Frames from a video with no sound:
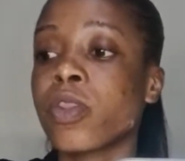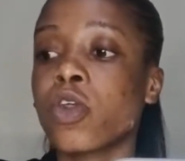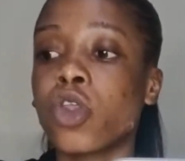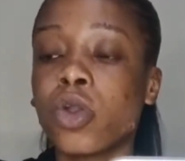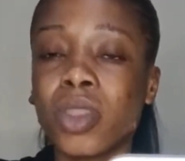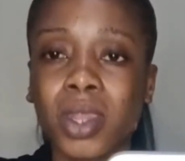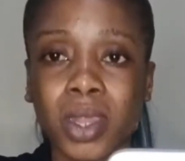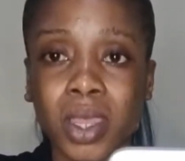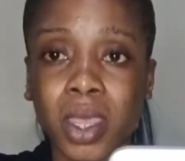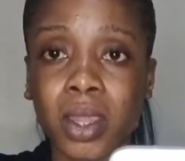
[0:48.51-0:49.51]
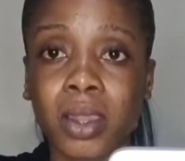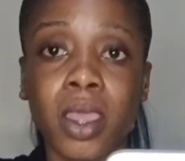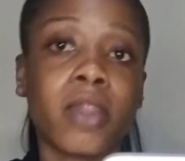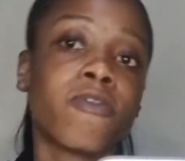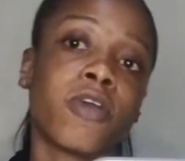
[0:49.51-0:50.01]
So he got the tickets,
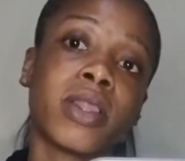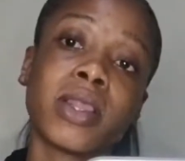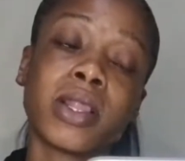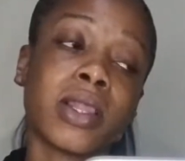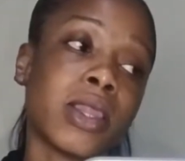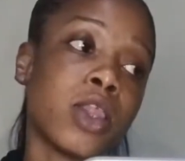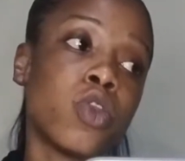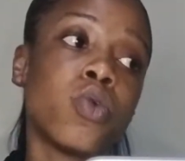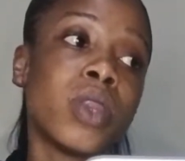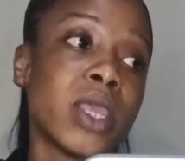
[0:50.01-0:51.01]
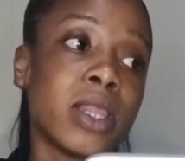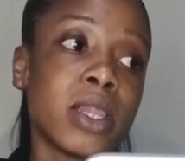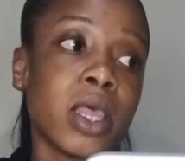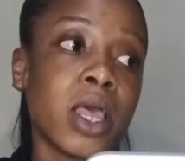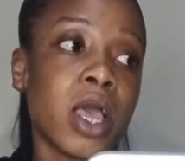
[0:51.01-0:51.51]
and for instance, let's say it's 2 days.